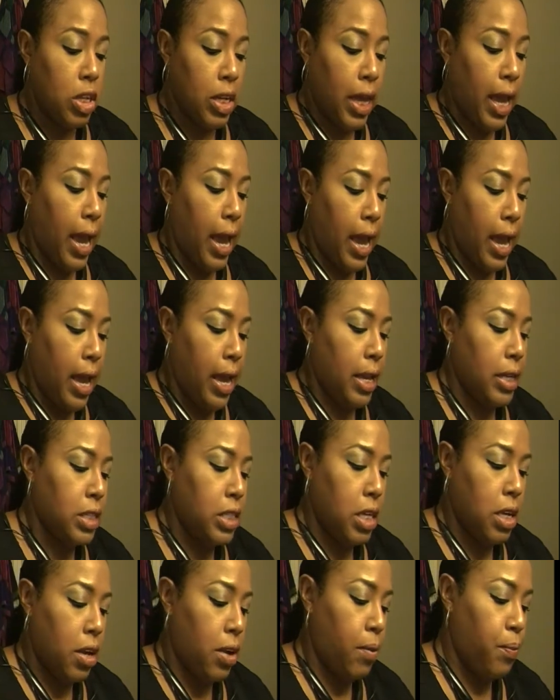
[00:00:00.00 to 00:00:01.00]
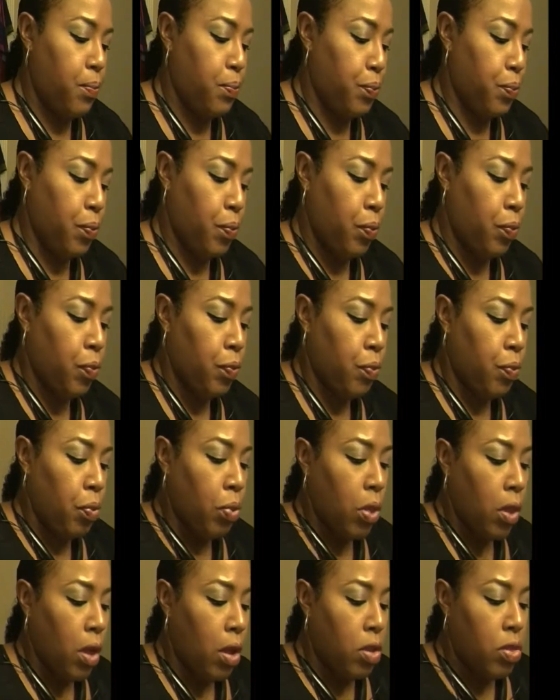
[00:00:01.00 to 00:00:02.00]
look at
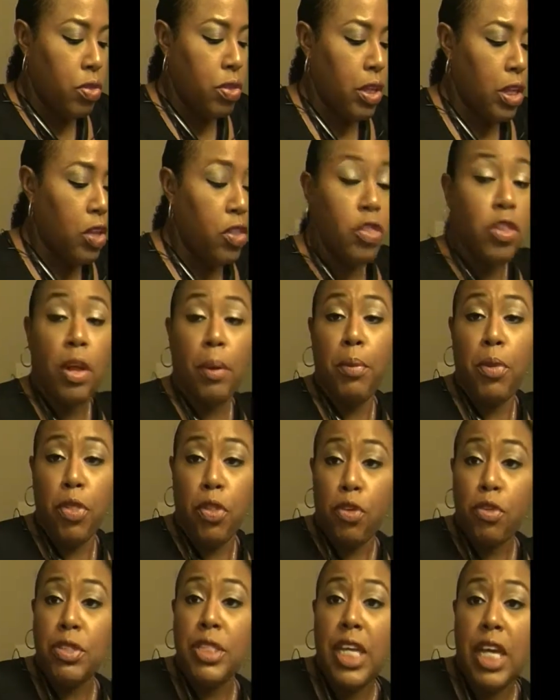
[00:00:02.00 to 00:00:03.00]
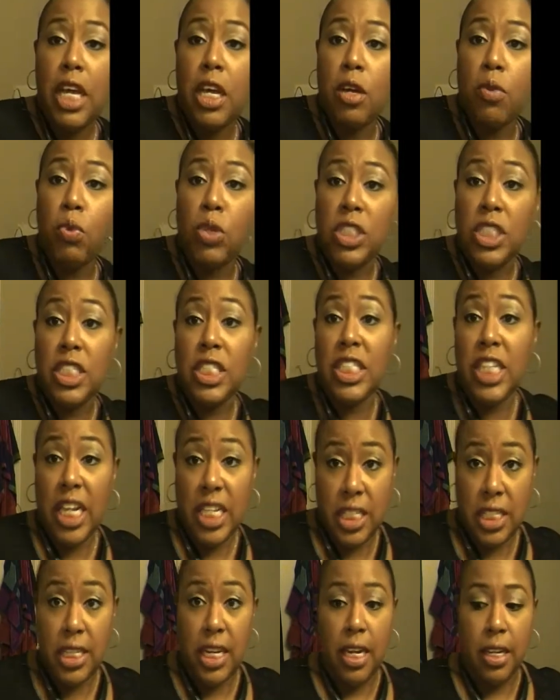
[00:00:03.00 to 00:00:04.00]
the number 13, which is
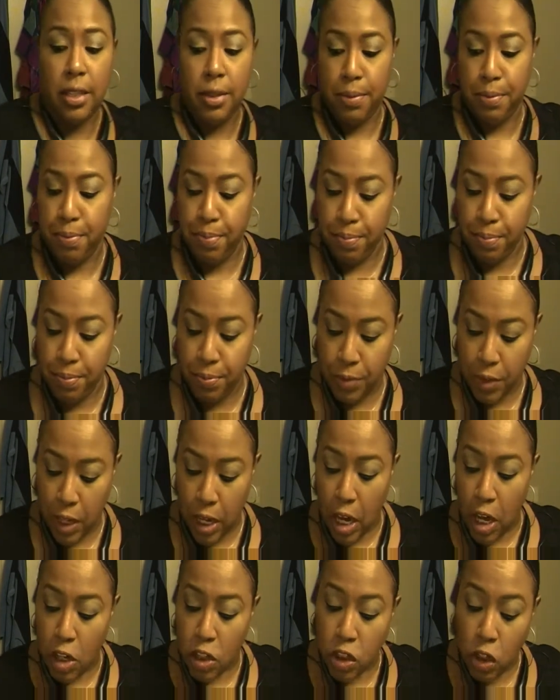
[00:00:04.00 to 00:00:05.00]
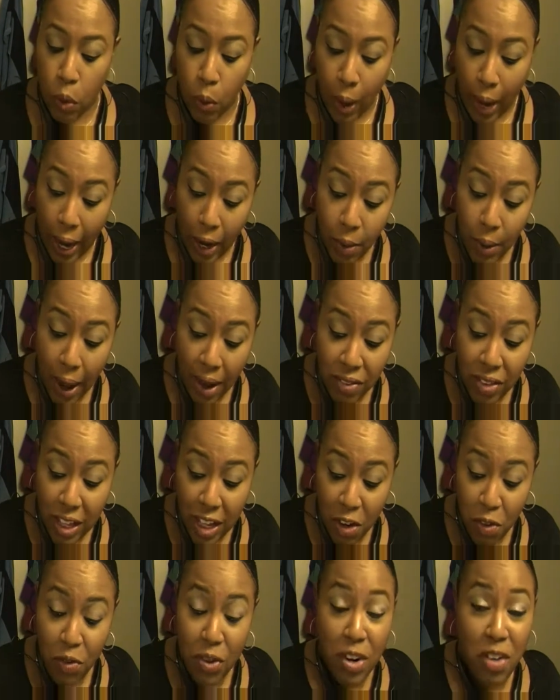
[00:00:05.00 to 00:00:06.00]
chestnut. So I don't have
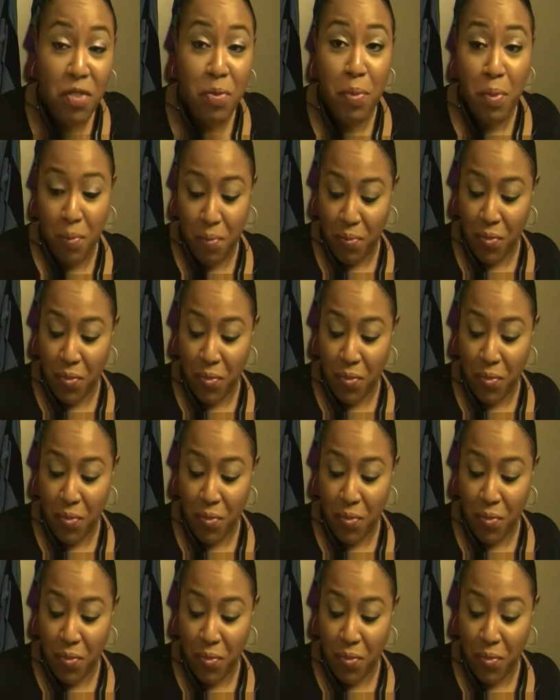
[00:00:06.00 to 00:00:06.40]
to get rid of